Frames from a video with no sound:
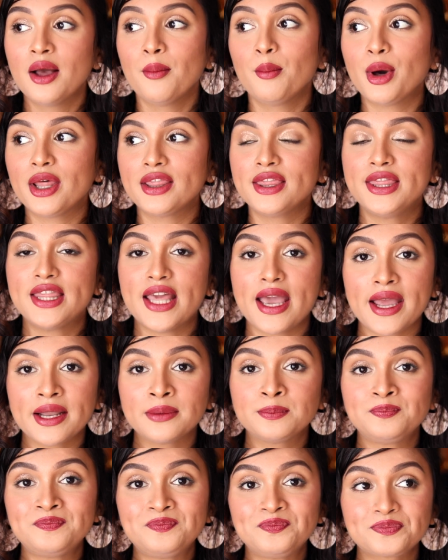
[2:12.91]
But
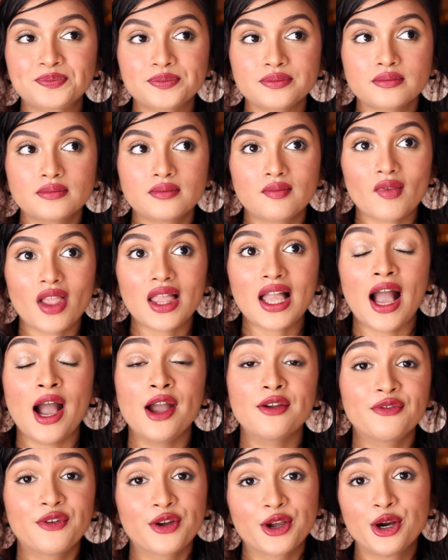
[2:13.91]
then
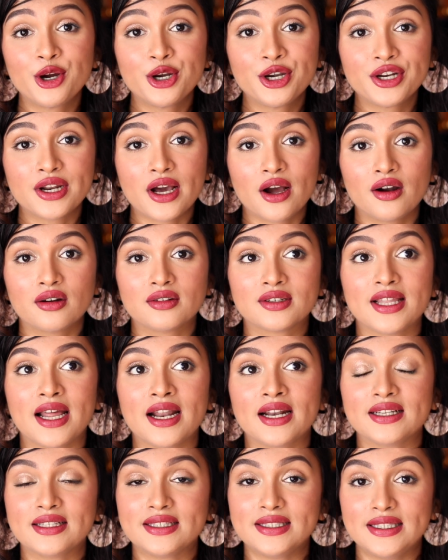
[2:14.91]
I figured it out
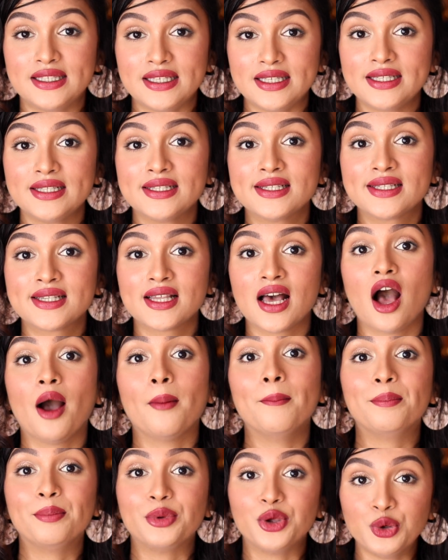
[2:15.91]
that these
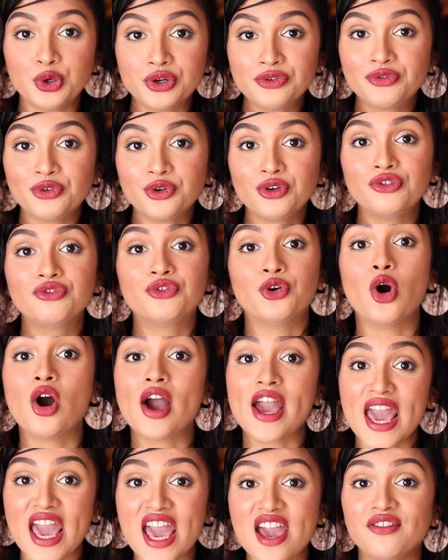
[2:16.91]
are beautiful
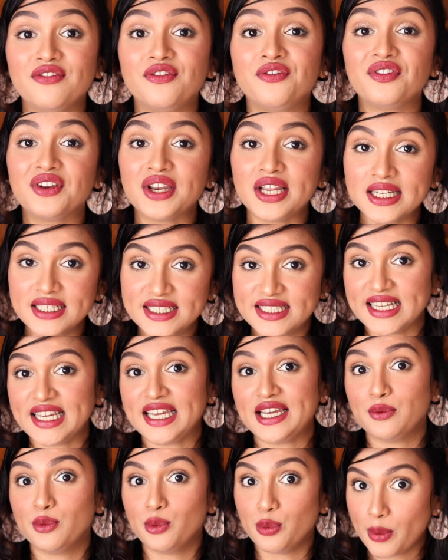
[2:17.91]
for
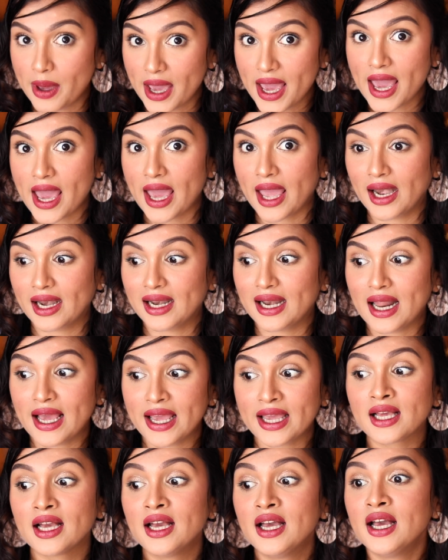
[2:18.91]
everyday wear.
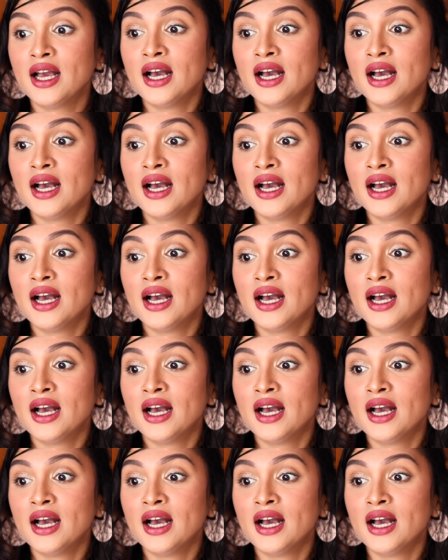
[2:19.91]
Like